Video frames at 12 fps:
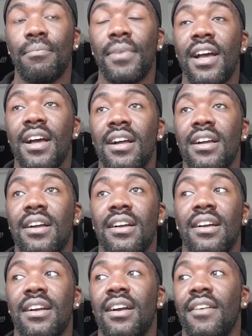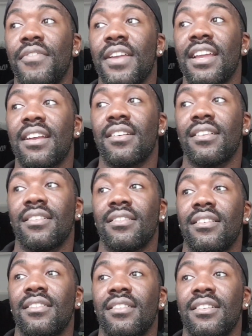But I think
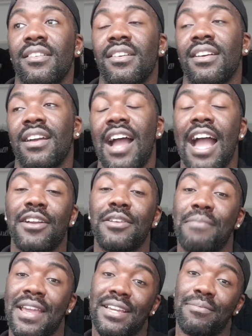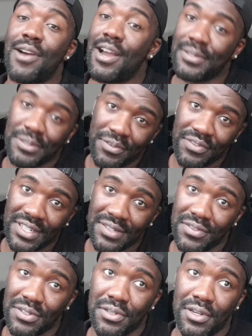I can make a part 2 of this
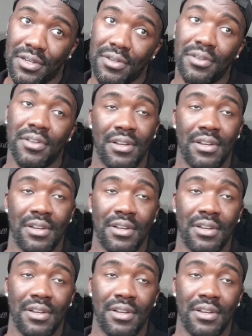video,